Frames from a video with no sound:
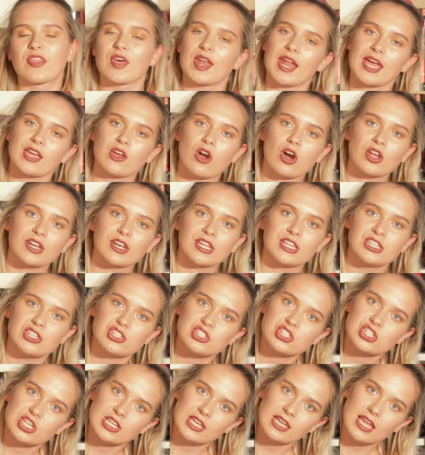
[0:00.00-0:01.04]
that I got in
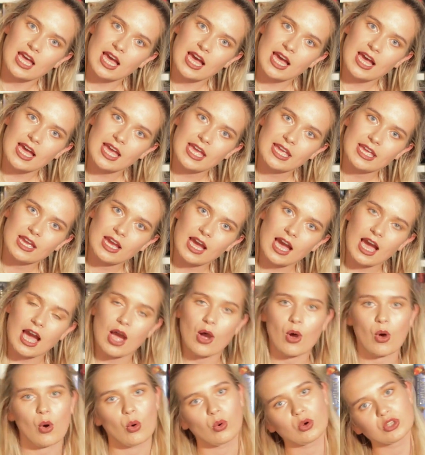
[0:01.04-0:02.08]
July
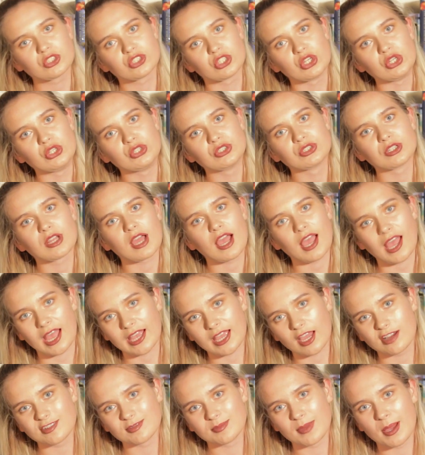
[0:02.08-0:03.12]
or June, I
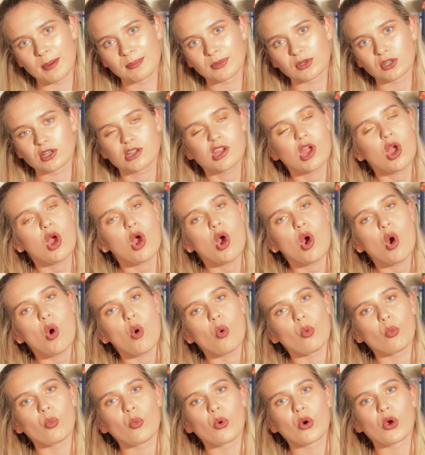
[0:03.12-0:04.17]
can't remember,
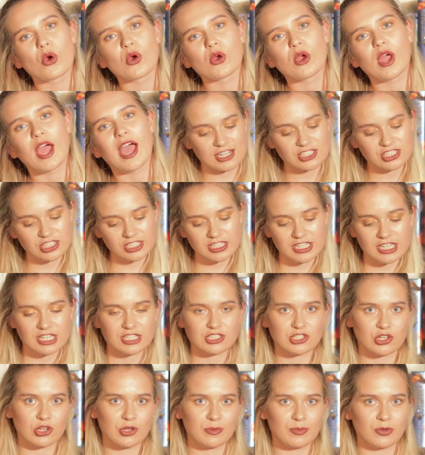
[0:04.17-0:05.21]
were actually
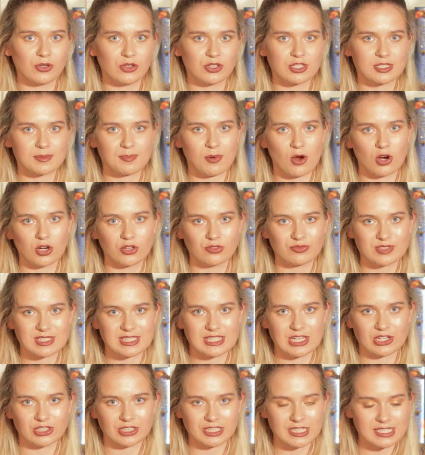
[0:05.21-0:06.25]
two books part of the
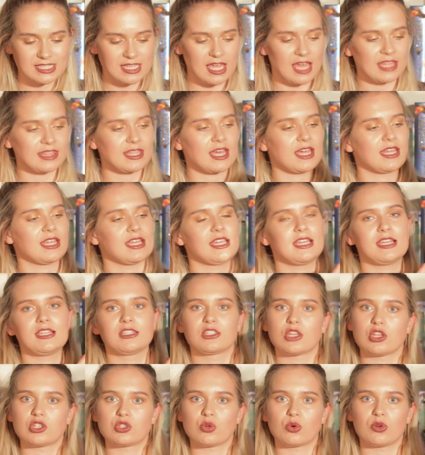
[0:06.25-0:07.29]
series, and that is
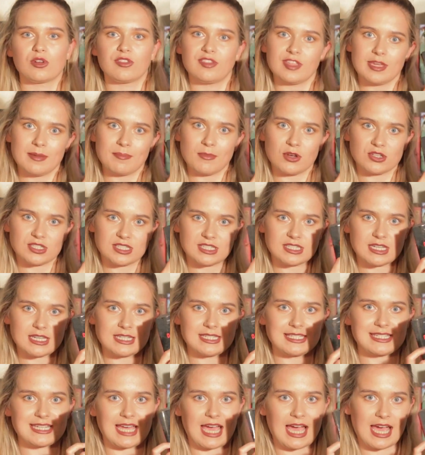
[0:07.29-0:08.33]
Dorothy Must
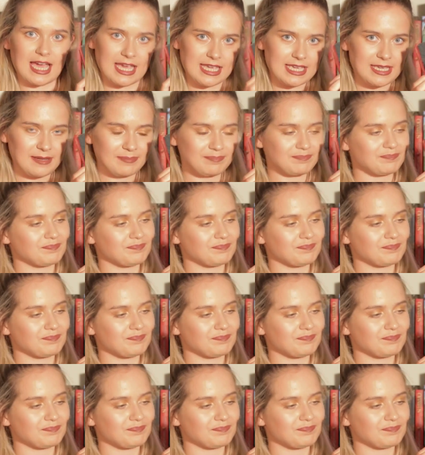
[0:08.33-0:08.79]
Die